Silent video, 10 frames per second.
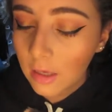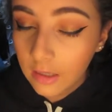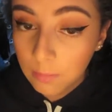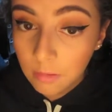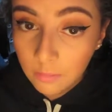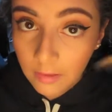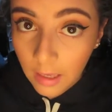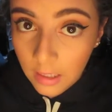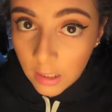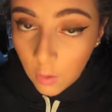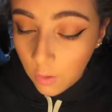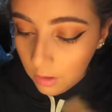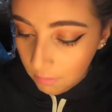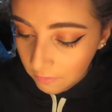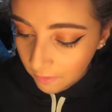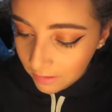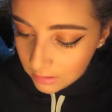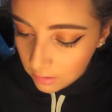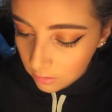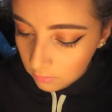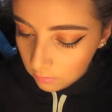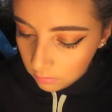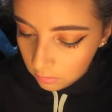It could be blinding or it could be very subtle.